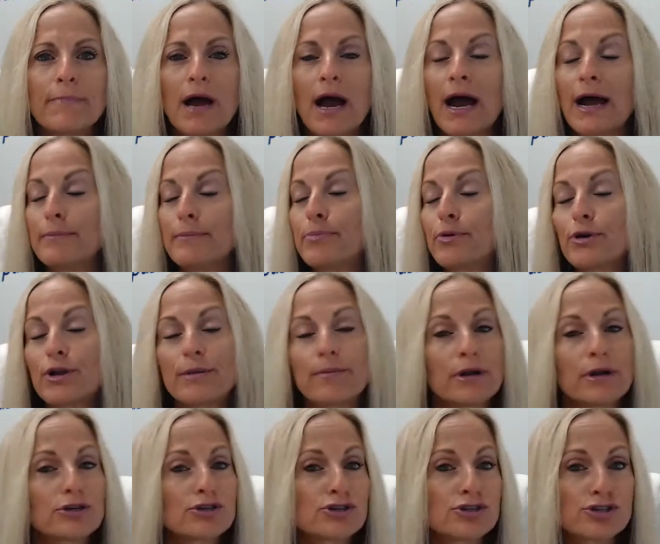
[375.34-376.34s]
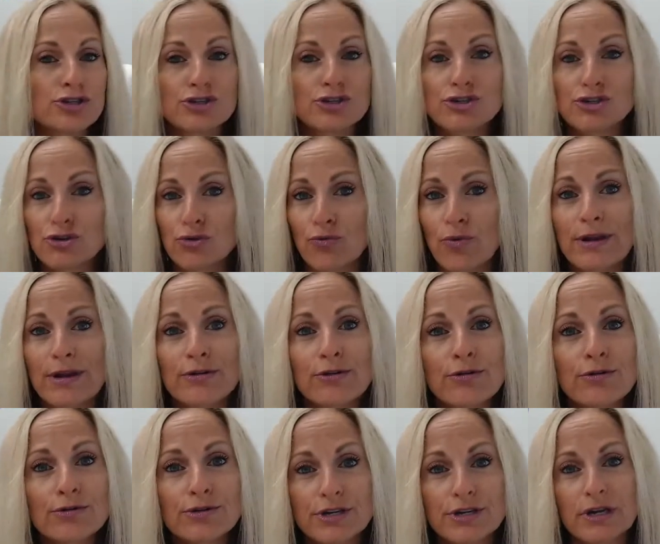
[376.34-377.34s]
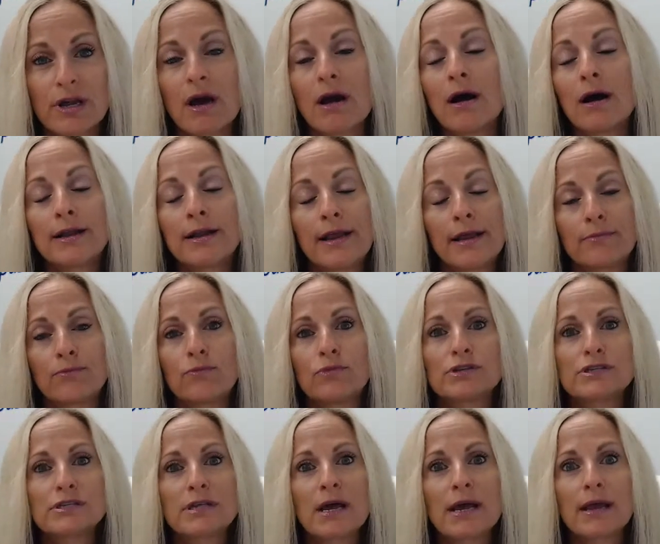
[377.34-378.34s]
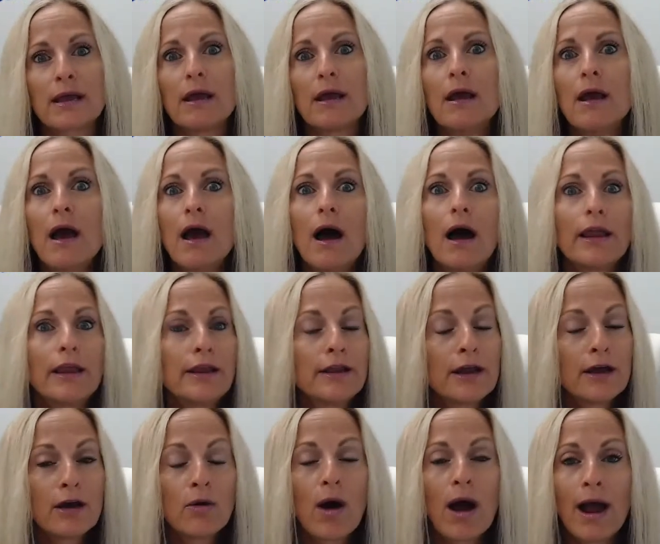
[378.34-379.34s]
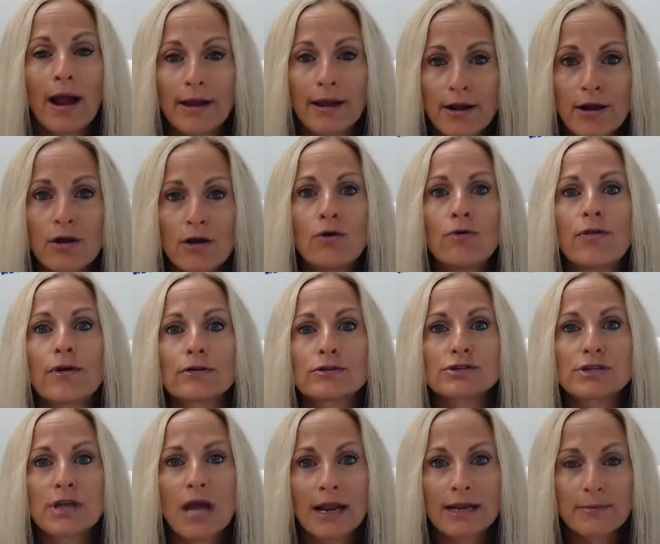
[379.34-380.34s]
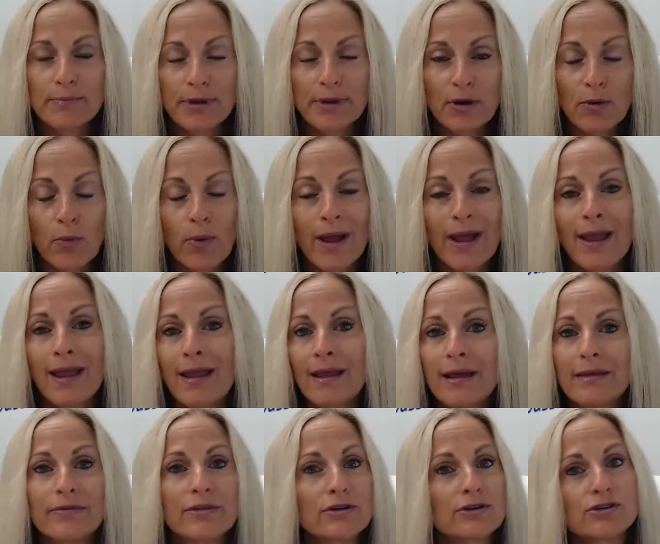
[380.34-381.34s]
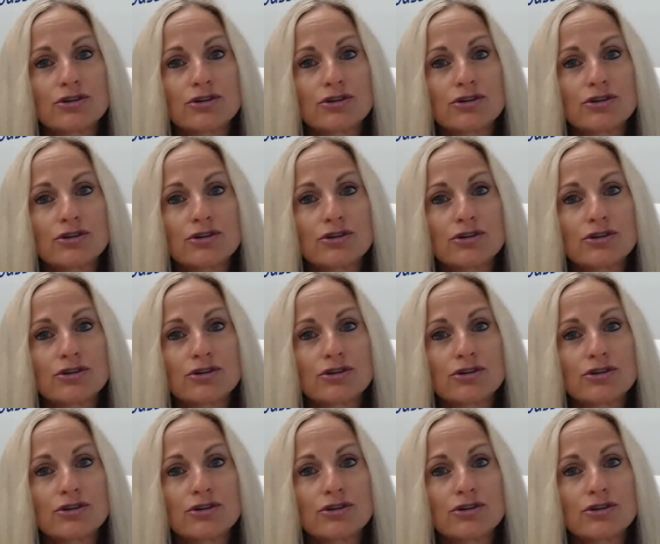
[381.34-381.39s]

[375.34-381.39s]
I pretty much just surrendered to God and was like, you know, I know there's got to be a way.